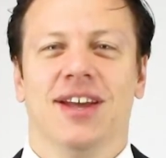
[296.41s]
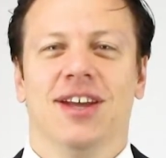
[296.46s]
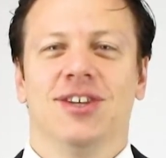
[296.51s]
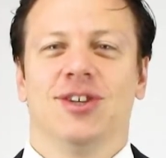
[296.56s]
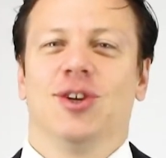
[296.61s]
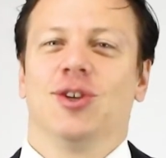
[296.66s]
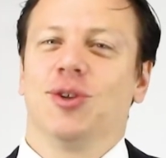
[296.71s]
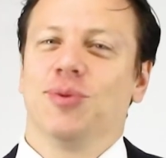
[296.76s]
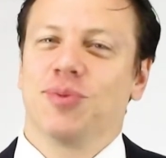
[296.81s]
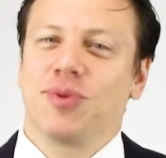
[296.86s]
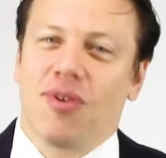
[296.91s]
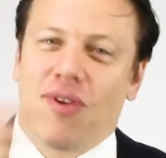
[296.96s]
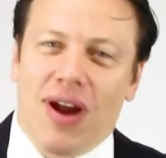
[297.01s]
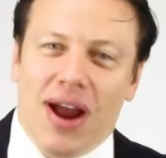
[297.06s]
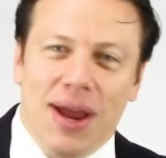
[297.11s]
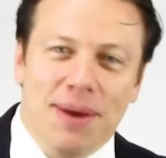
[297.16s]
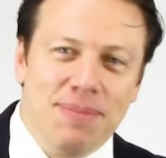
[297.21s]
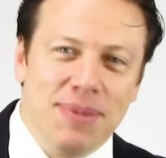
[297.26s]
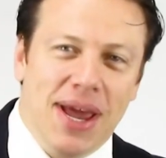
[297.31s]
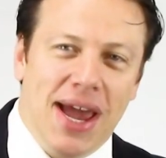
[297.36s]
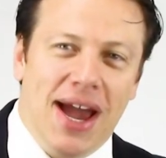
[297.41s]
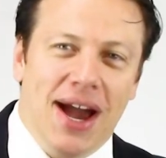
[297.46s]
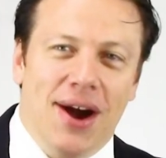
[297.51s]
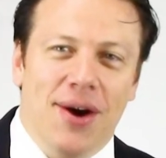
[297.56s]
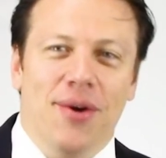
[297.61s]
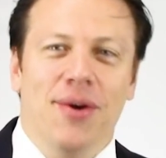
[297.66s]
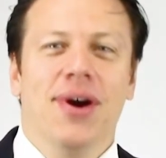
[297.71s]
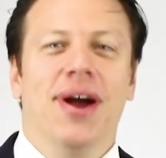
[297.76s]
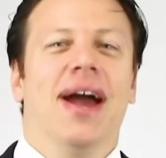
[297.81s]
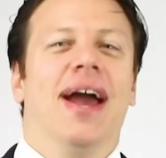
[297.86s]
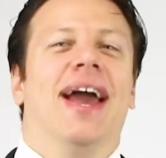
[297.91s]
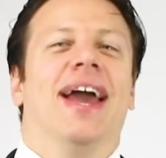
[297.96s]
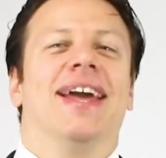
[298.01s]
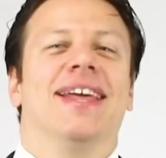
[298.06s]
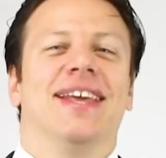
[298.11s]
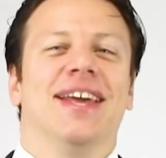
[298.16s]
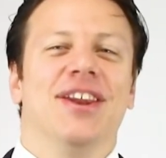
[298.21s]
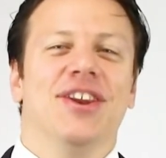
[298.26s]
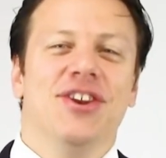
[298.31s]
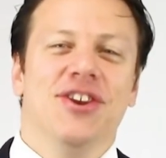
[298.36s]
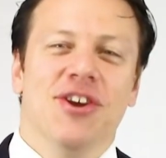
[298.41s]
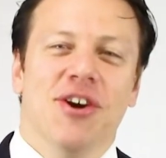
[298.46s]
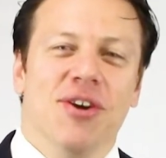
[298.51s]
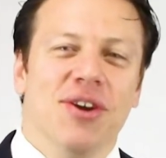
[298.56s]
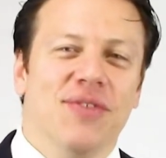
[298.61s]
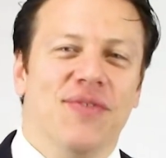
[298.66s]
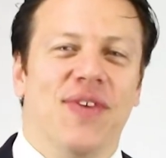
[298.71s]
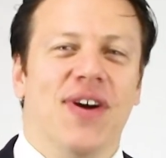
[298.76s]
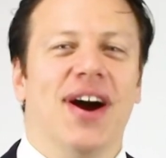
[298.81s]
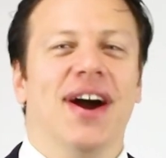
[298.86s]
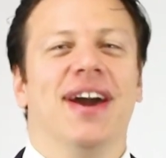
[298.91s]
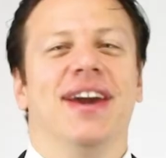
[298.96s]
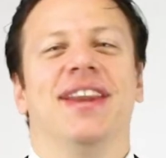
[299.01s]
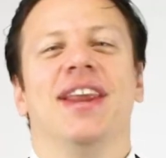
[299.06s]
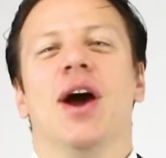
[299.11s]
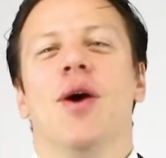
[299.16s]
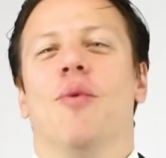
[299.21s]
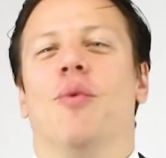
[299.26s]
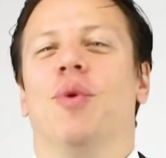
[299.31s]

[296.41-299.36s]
So subscribe now and get notified